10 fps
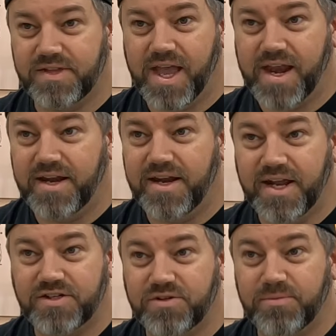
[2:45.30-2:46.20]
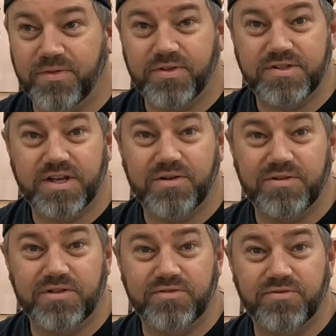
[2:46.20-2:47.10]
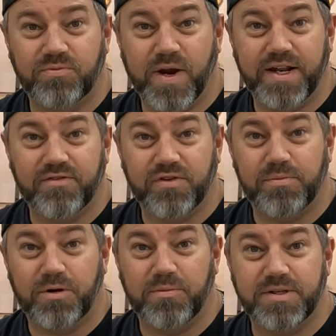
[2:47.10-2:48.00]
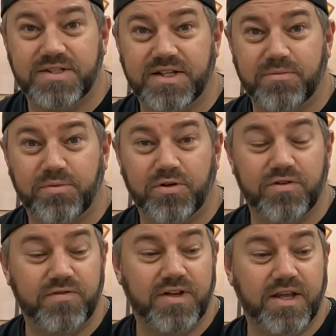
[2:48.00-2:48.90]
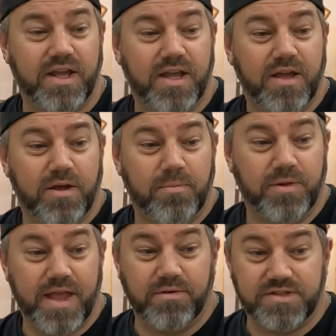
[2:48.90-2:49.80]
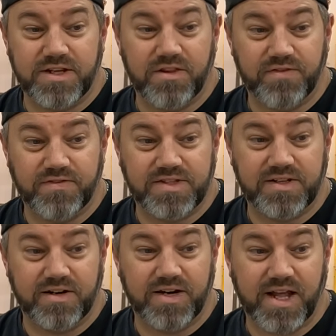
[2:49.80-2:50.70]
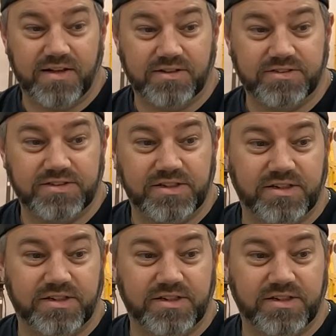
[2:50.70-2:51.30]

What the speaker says: Added an extra month or so of waiting for the permits to get approved, but that was another $1,500.